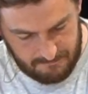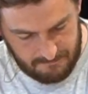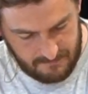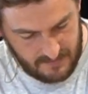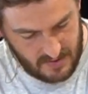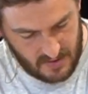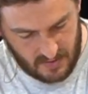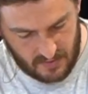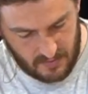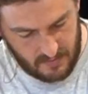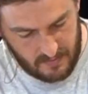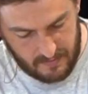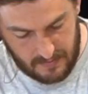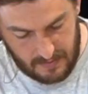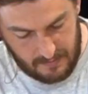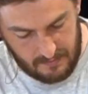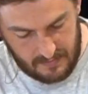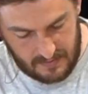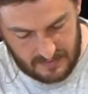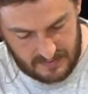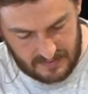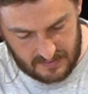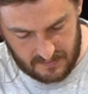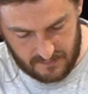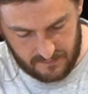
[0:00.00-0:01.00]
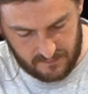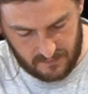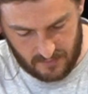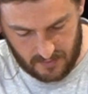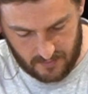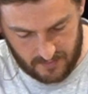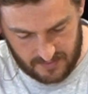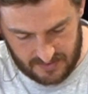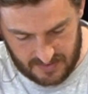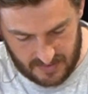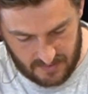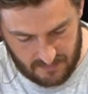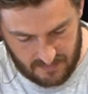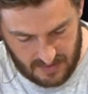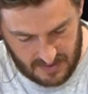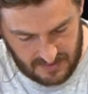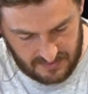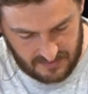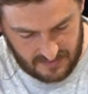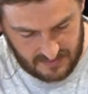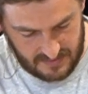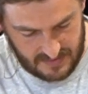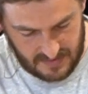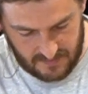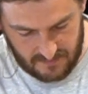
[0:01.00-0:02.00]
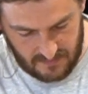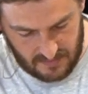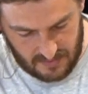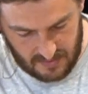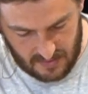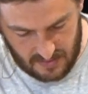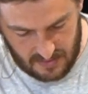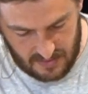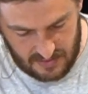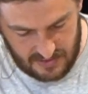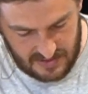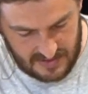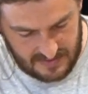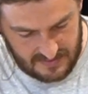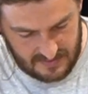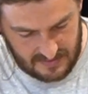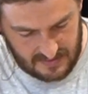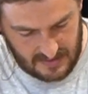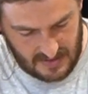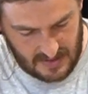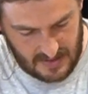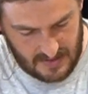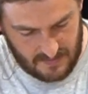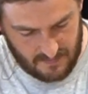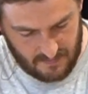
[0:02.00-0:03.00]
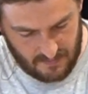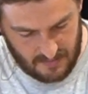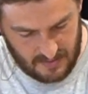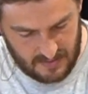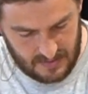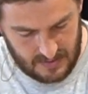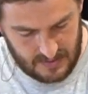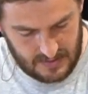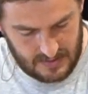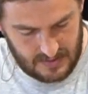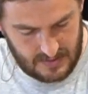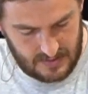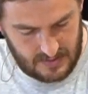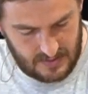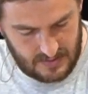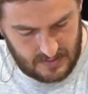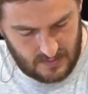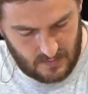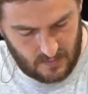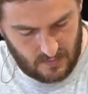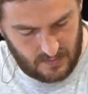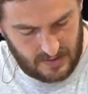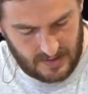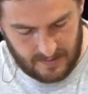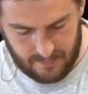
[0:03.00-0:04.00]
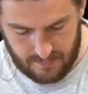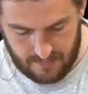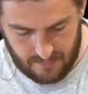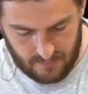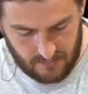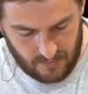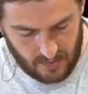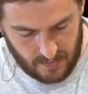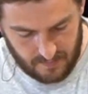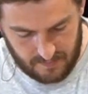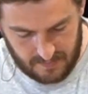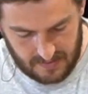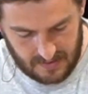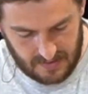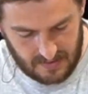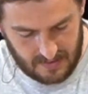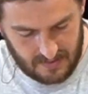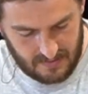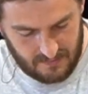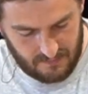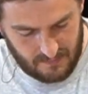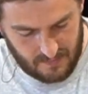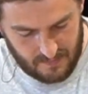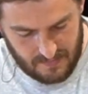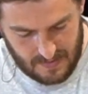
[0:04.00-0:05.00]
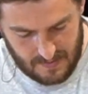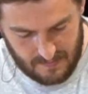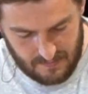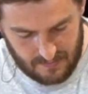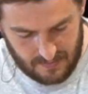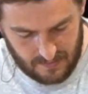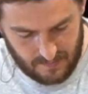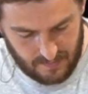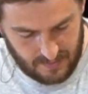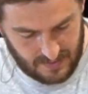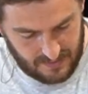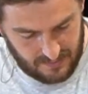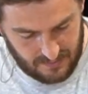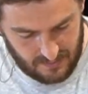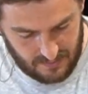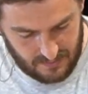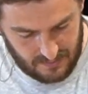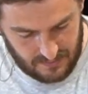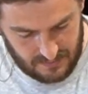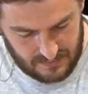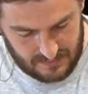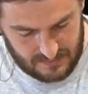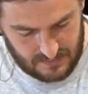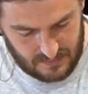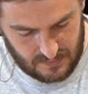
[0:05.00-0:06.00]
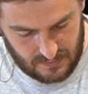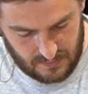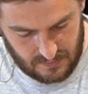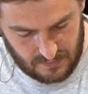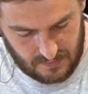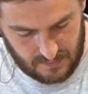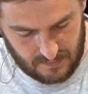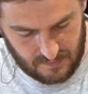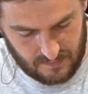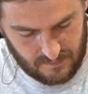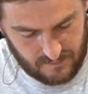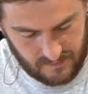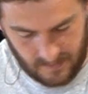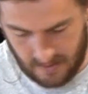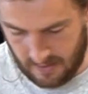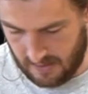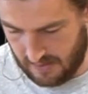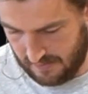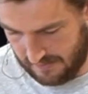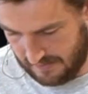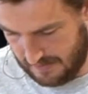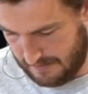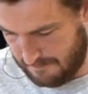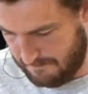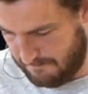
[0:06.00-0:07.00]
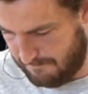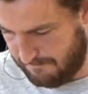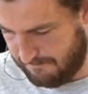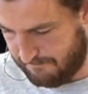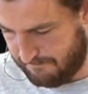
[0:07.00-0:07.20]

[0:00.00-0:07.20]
No one remembers the former generations. Even those yet to come will not be remembered by those who follow them.